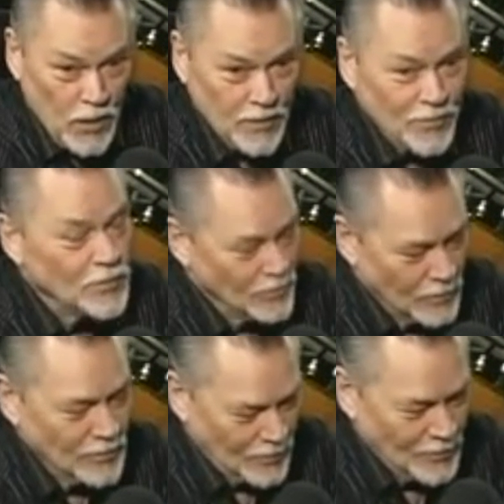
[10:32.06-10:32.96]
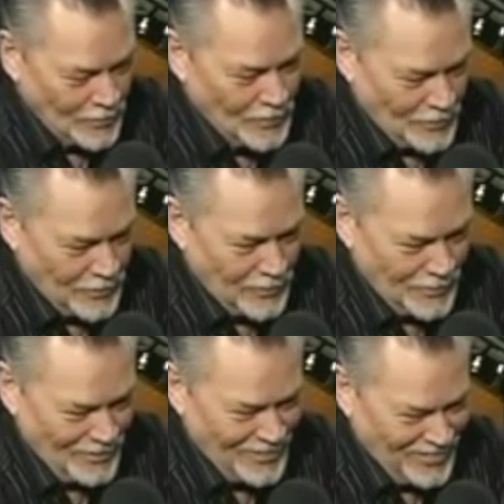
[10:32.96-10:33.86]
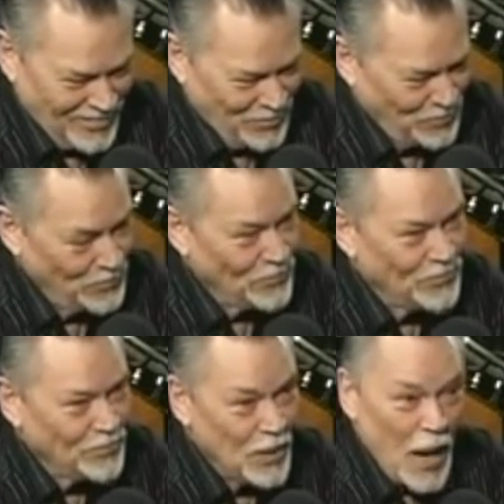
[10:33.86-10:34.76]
Oh, he wanted to own a drugstore, yeah. That makes a lot of sense,